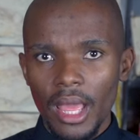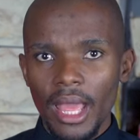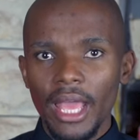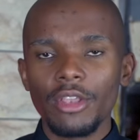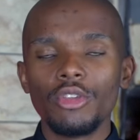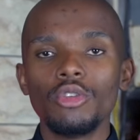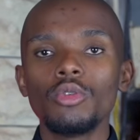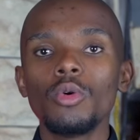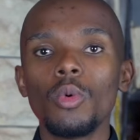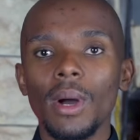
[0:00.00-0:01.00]
and you
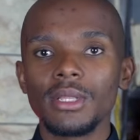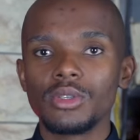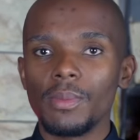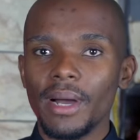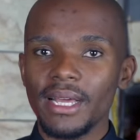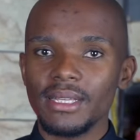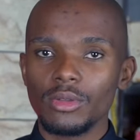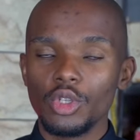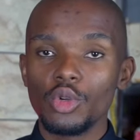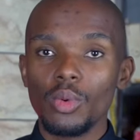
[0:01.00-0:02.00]
want
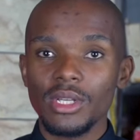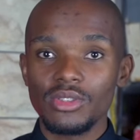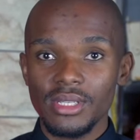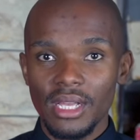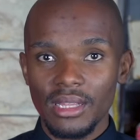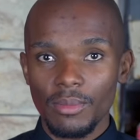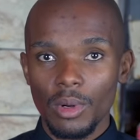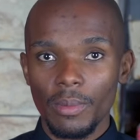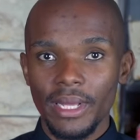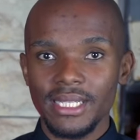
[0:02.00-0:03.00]
to sell the
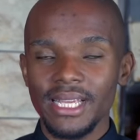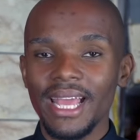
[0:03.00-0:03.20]
property